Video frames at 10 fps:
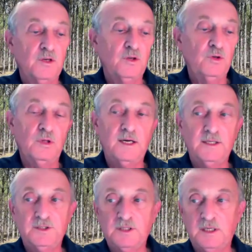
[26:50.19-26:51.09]

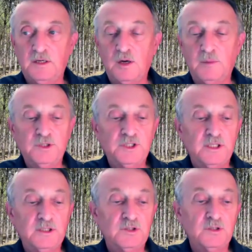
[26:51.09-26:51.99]
Utilize
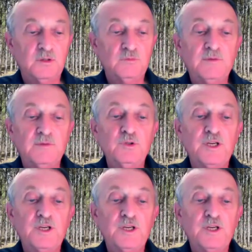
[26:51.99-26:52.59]
ArborGen's revenue